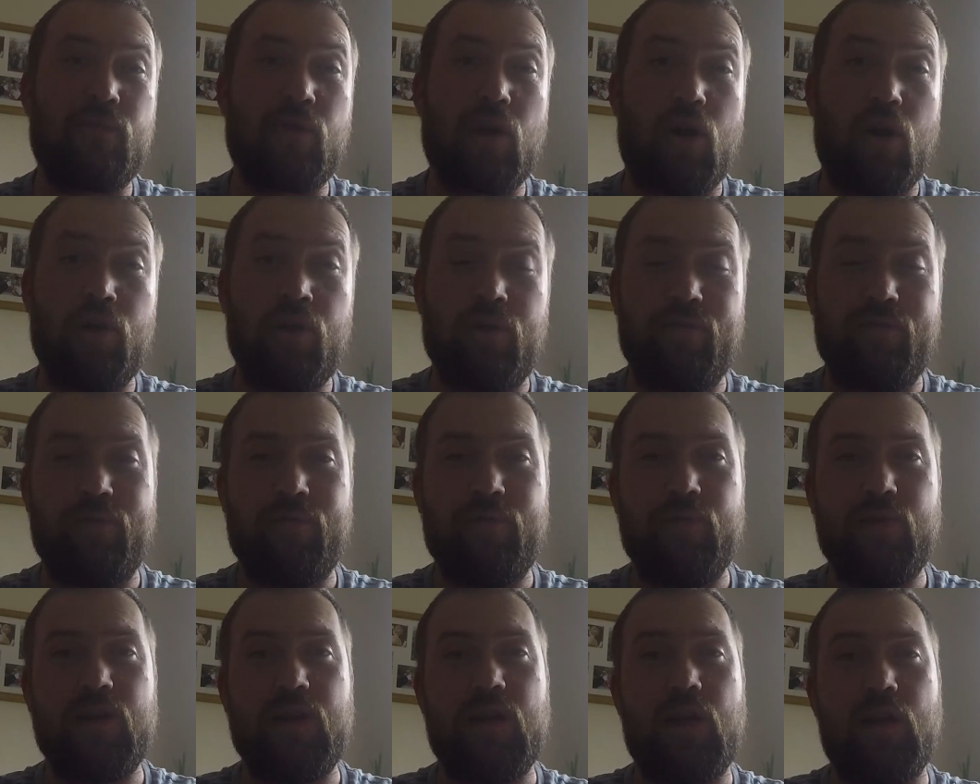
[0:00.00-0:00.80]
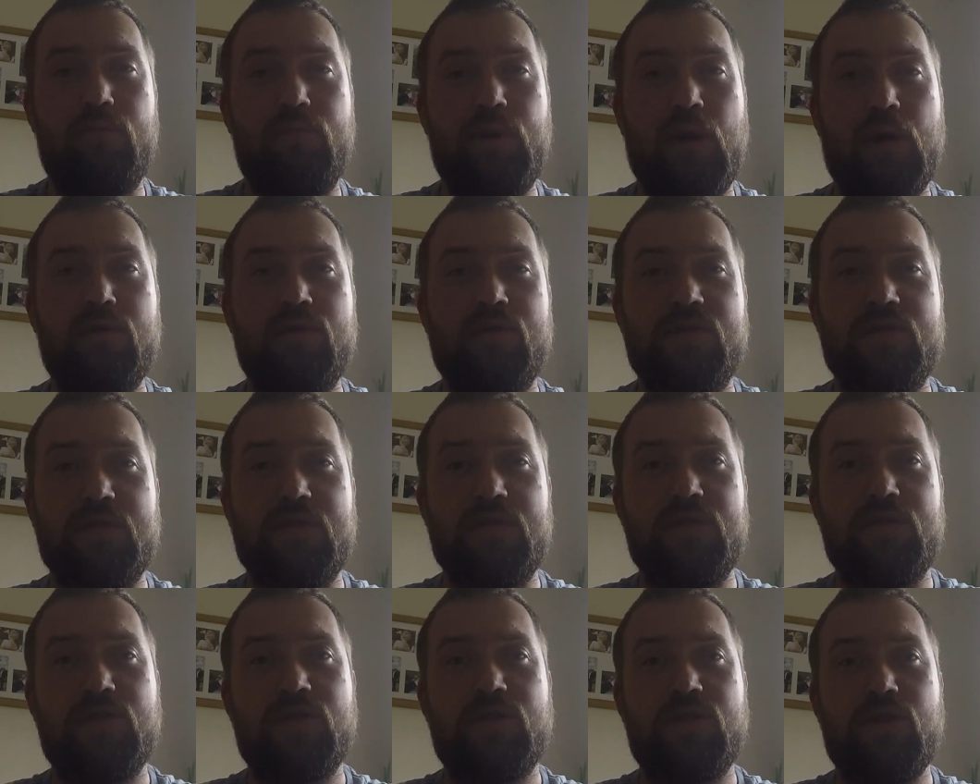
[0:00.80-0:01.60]
got another video
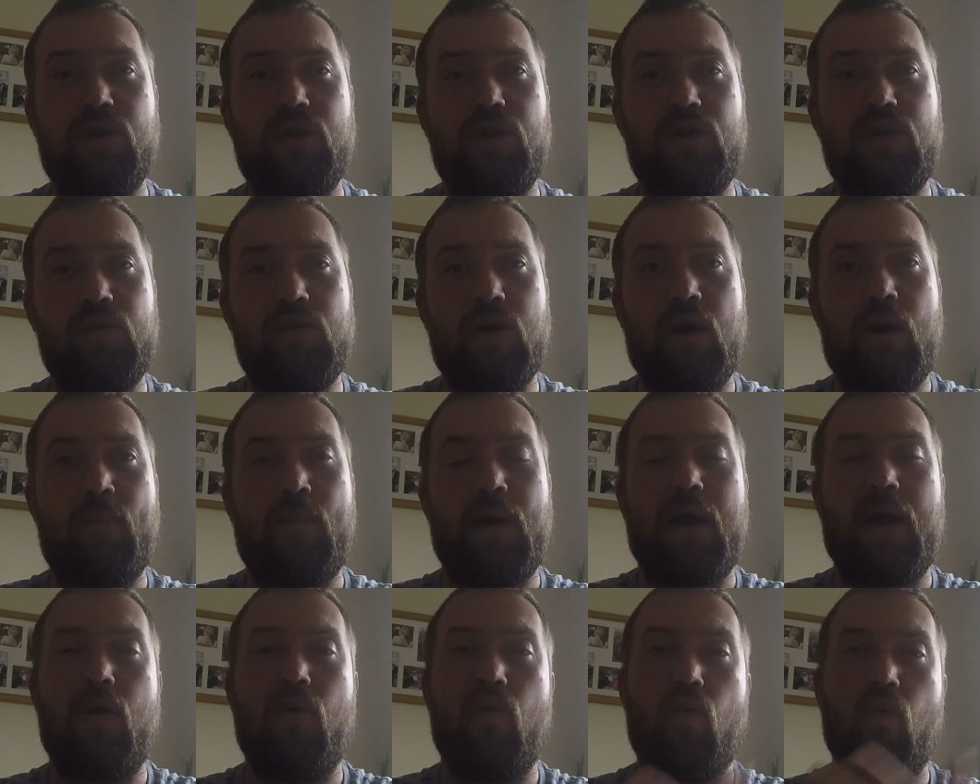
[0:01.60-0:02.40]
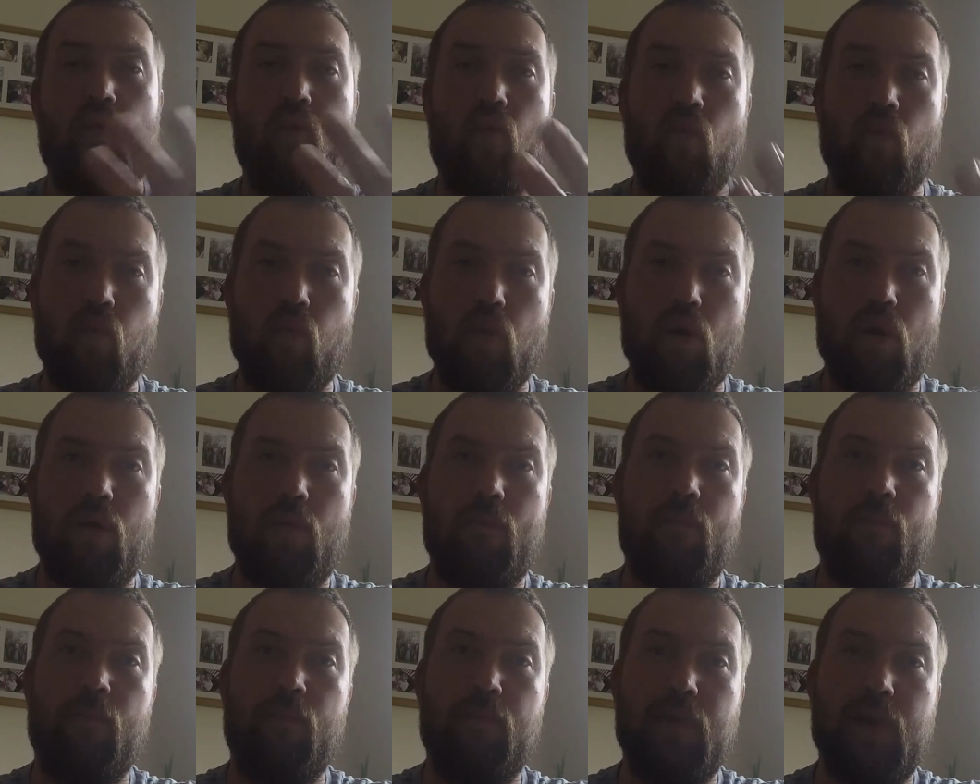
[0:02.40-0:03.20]
posting soon about
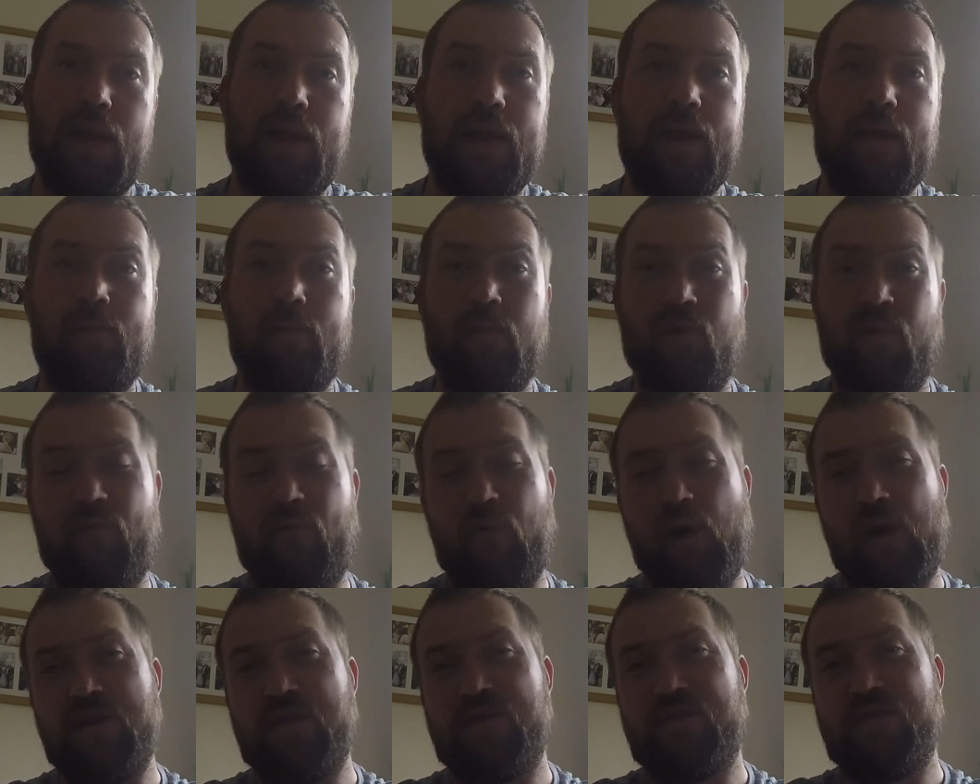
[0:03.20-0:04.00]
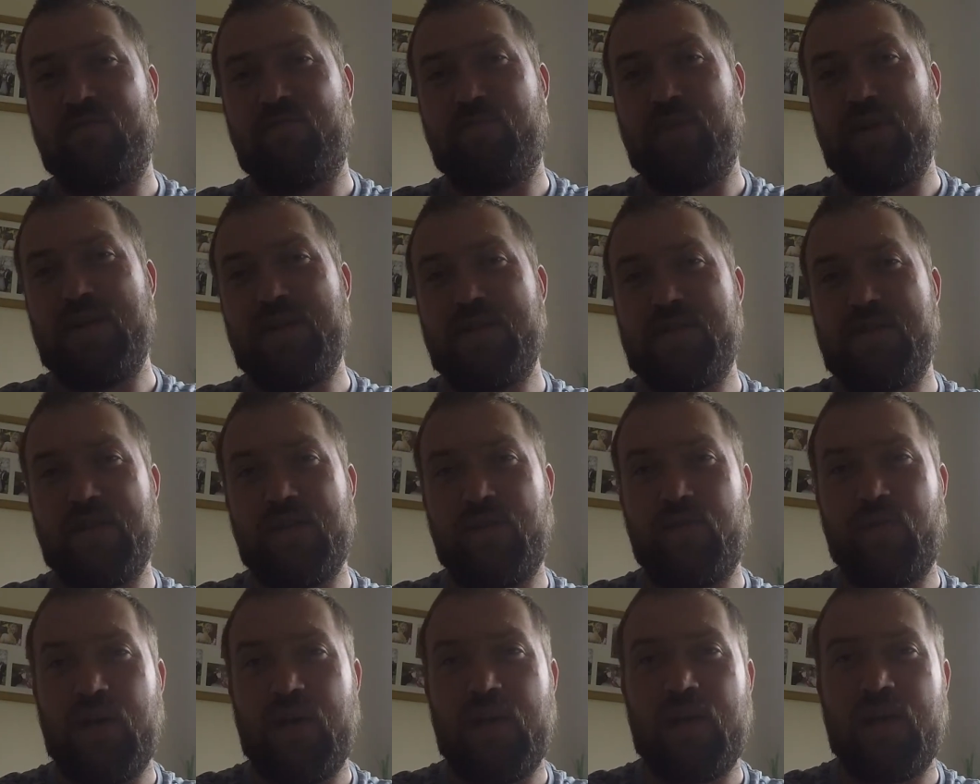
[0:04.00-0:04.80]
what me and my friends have been
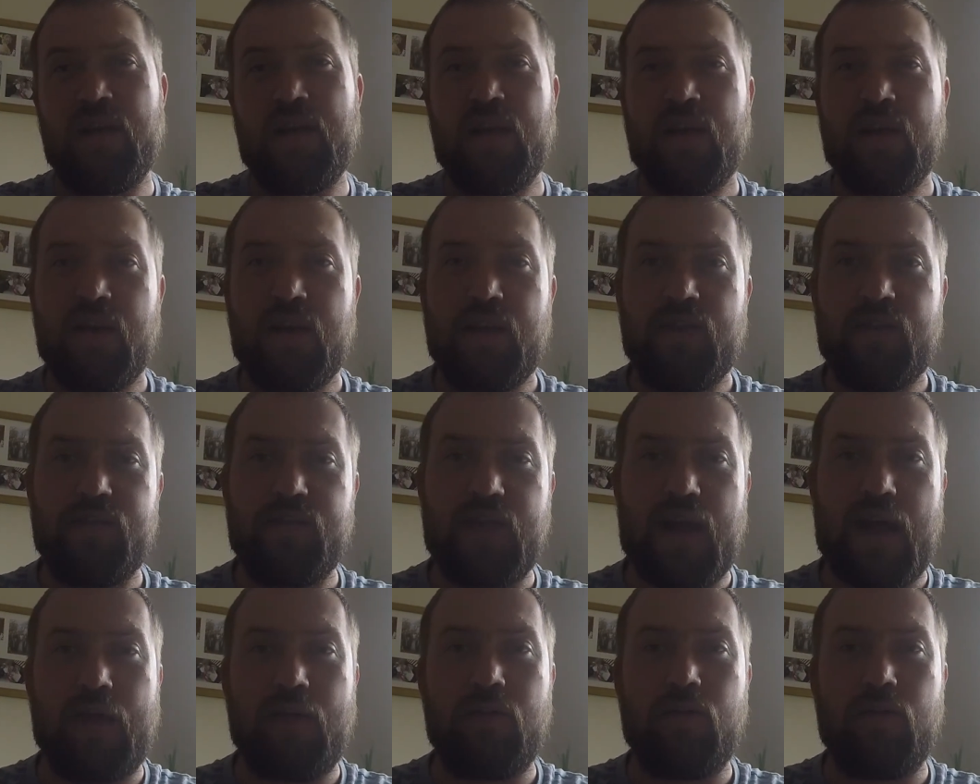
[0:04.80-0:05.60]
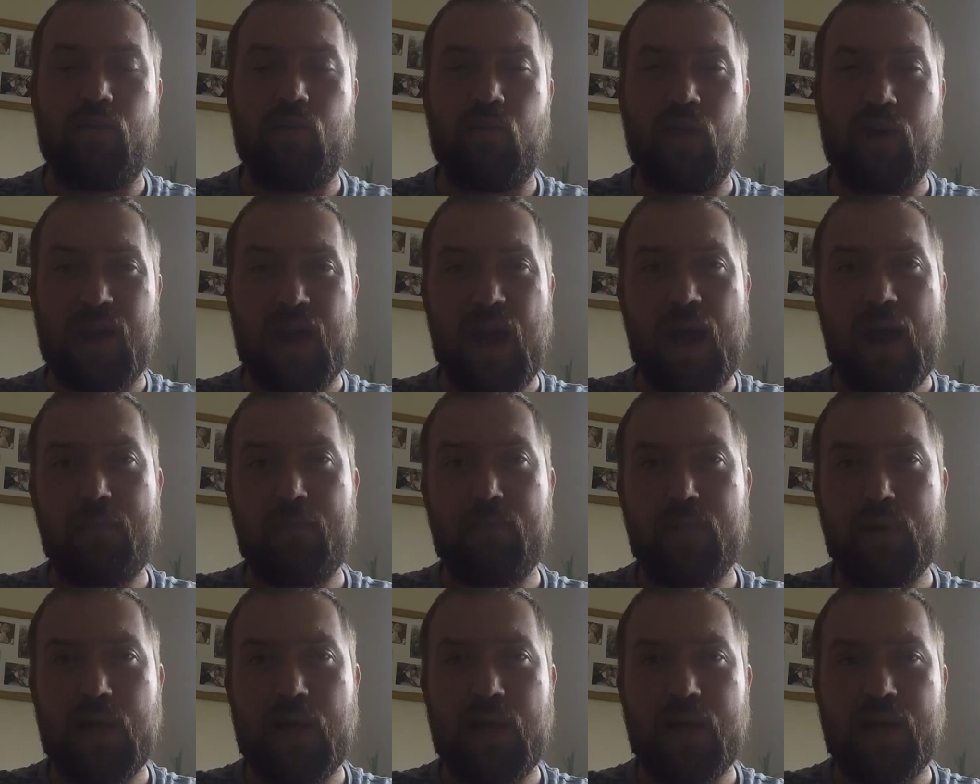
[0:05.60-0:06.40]
doing now we
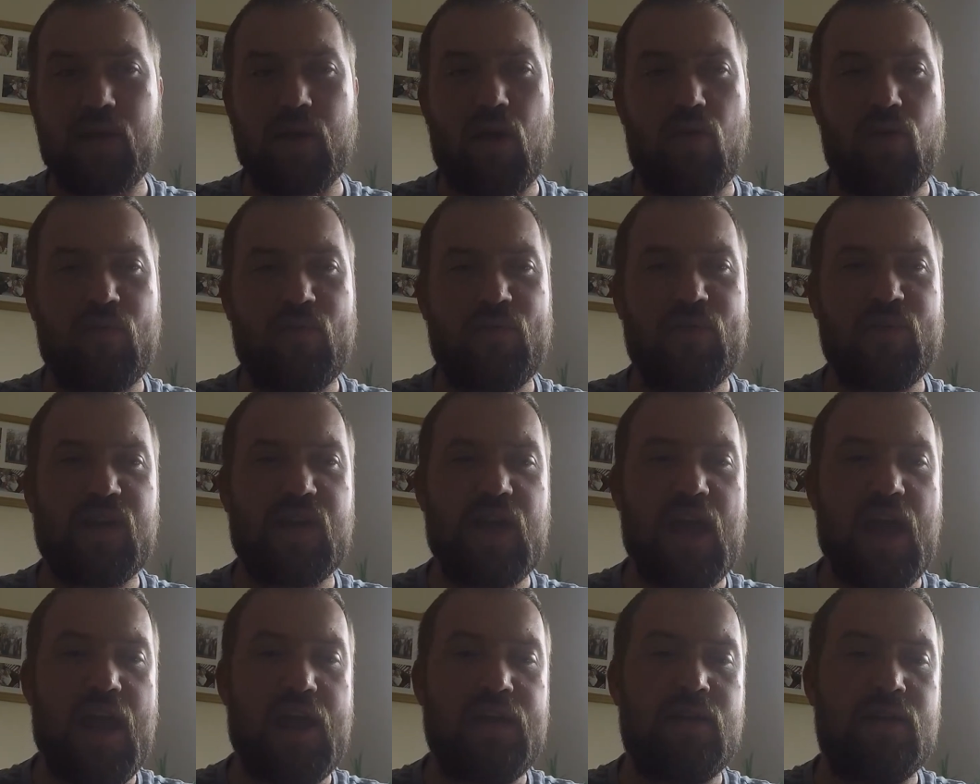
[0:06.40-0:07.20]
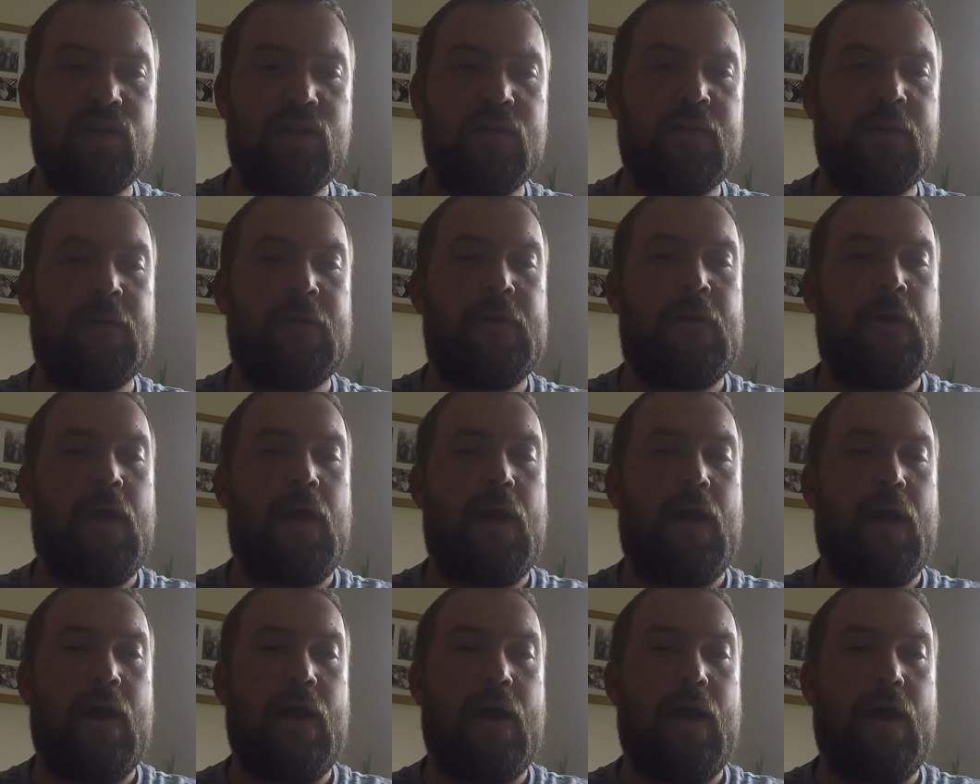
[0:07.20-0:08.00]
can play golf again.
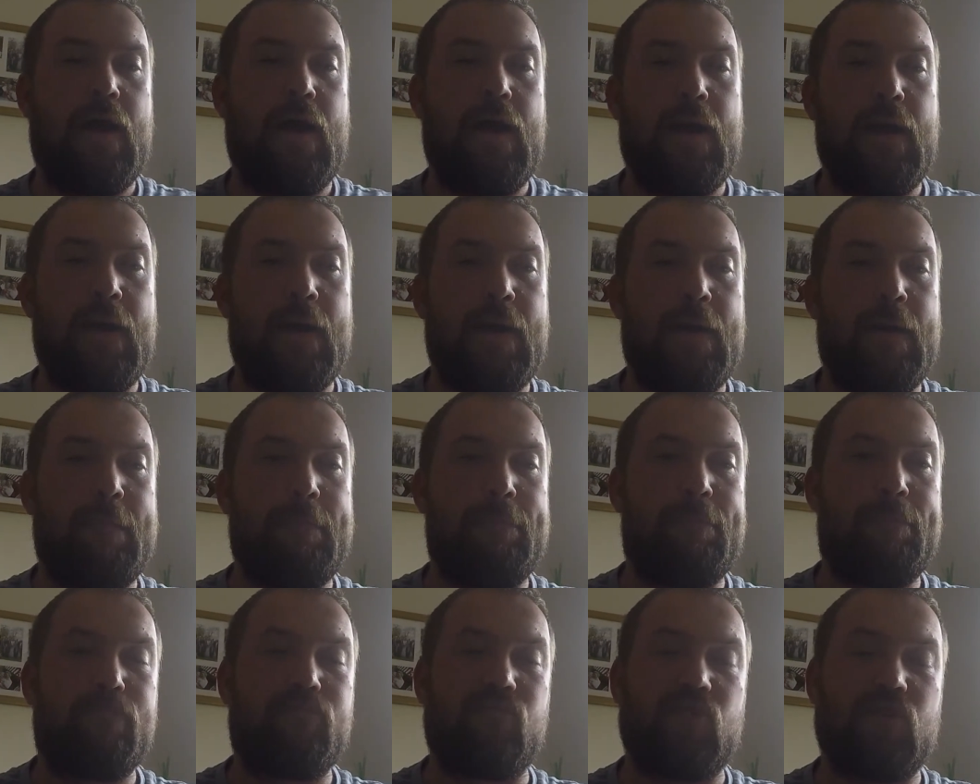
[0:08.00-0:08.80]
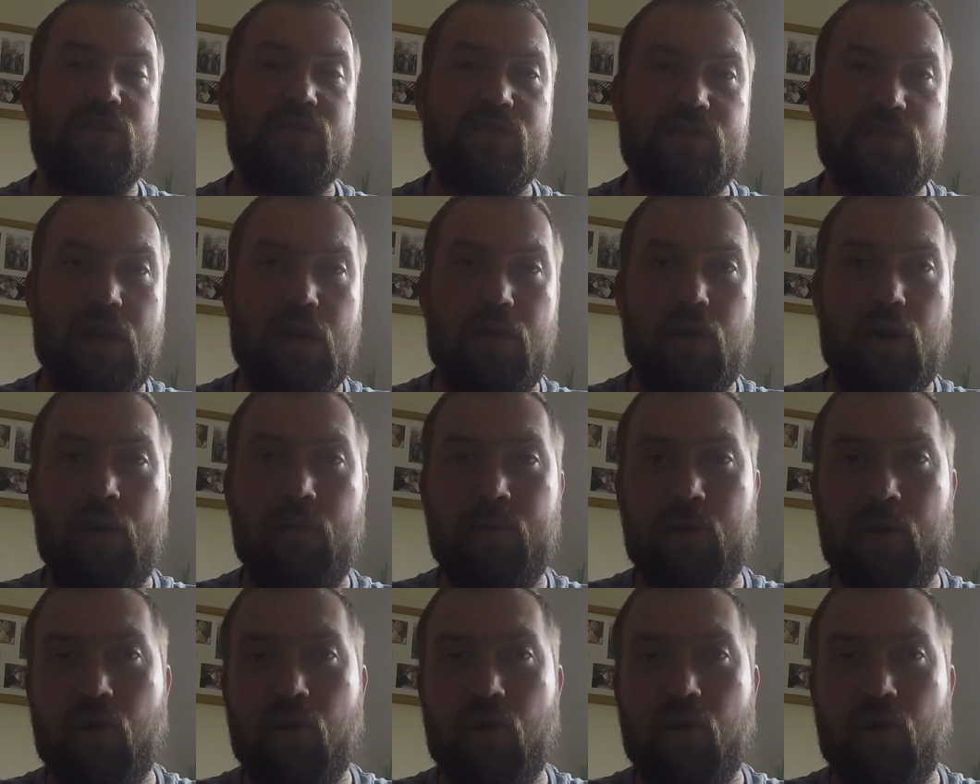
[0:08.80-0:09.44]
So I'm going